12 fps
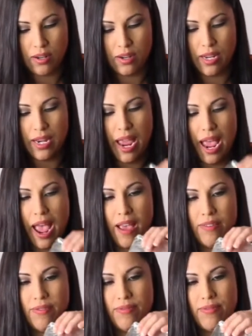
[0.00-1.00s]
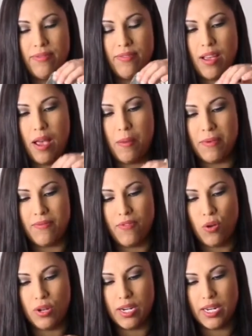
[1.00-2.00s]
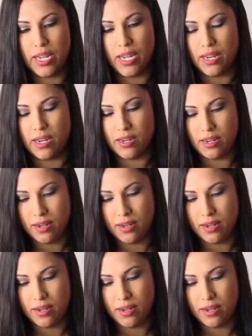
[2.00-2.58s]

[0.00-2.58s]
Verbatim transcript: in half. I'm gonna fold it again